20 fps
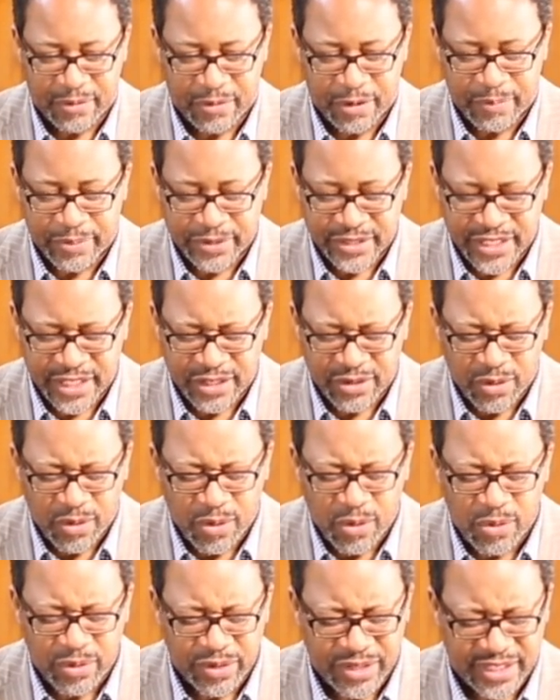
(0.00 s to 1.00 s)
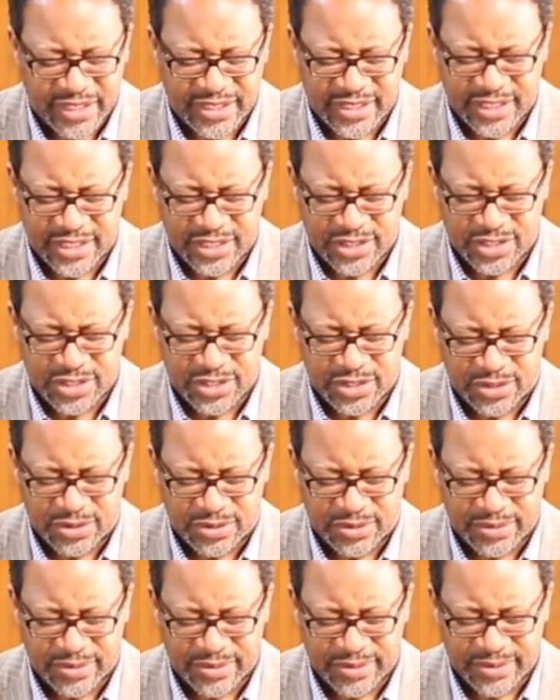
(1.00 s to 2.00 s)
We present all these things to you.
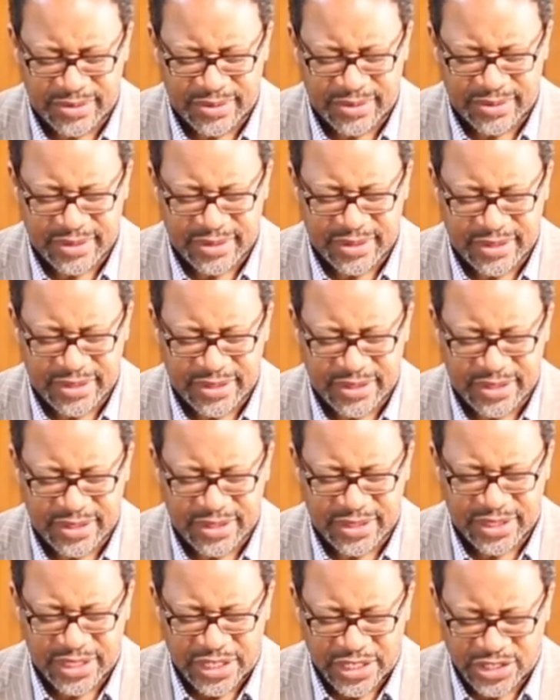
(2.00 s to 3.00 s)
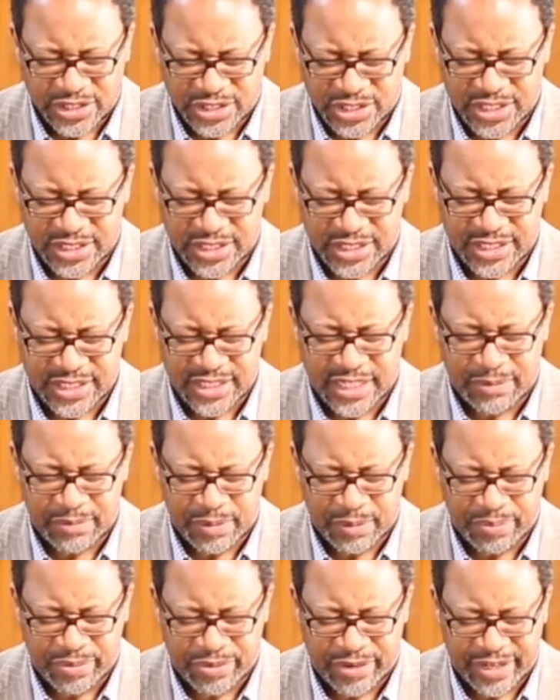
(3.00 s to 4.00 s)
In Jesus' name
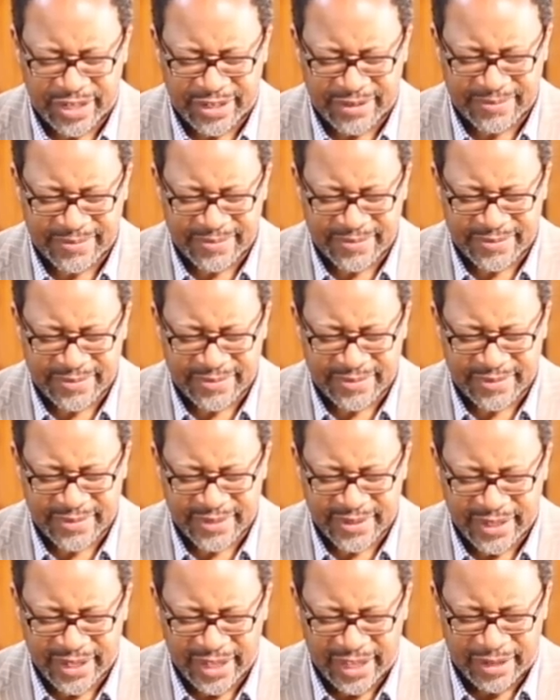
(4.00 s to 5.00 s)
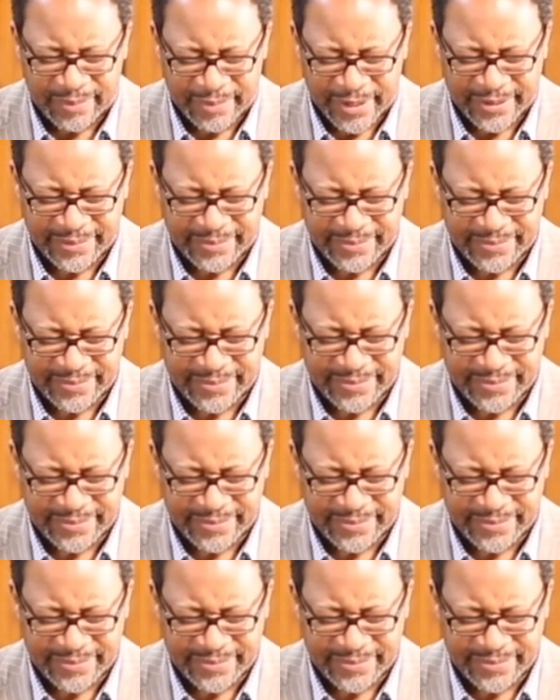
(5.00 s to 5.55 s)
we pray. Amen.